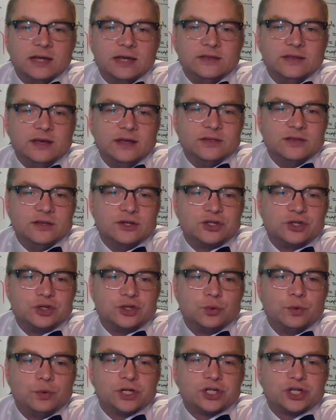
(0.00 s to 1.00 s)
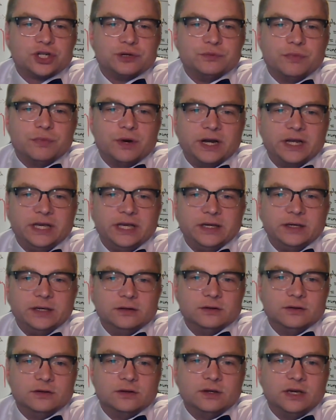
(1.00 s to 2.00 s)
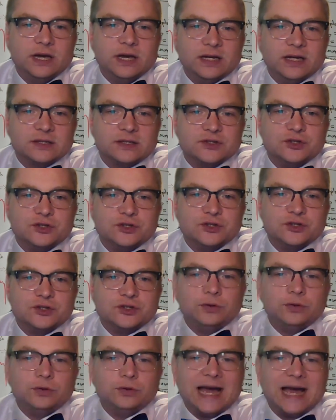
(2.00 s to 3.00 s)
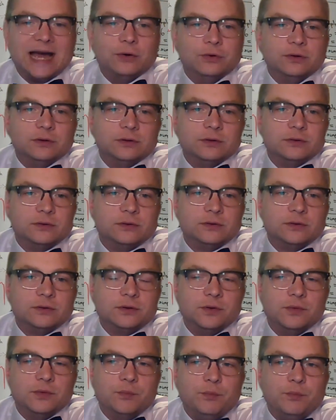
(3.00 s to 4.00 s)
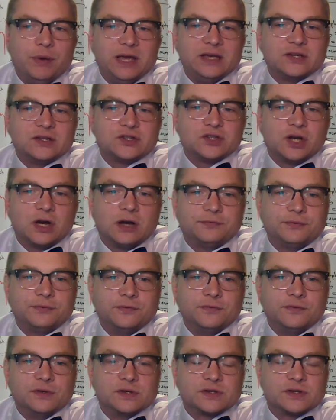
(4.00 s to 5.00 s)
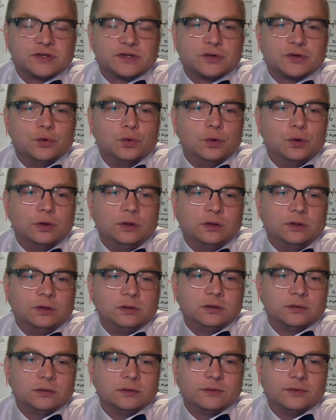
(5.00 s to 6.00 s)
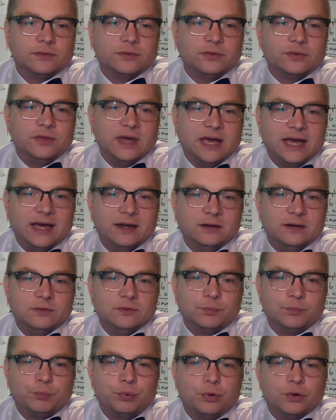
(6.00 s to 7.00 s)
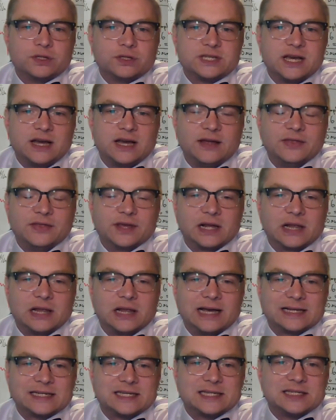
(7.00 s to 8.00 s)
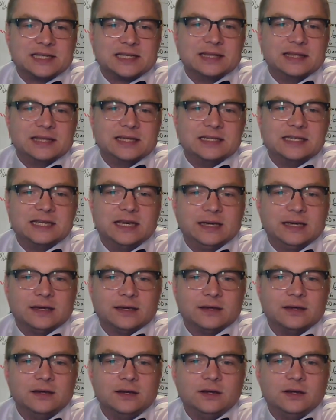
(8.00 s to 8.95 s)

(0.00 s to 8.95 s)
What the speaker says: and then the tuition money gets doled out based off of the school that puts on the classes that they take.